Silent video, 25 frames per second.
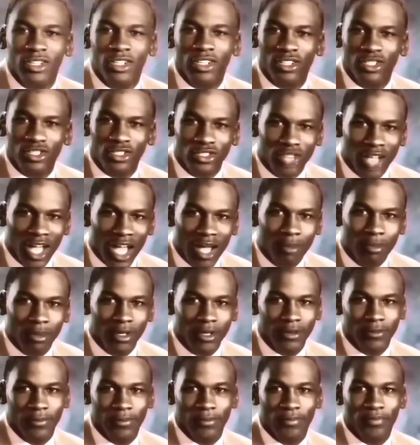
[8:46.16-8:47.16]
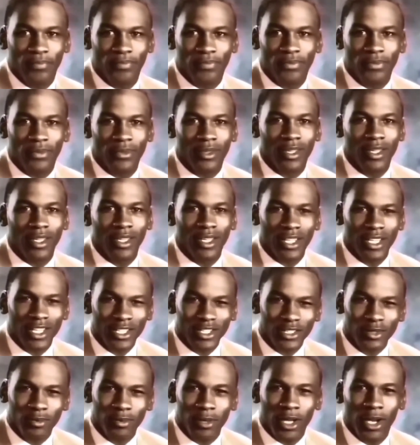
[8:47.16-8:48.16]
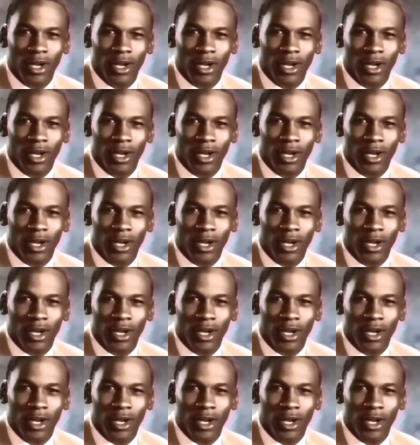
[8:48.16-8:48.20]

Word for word: mmm. Stop it. Get some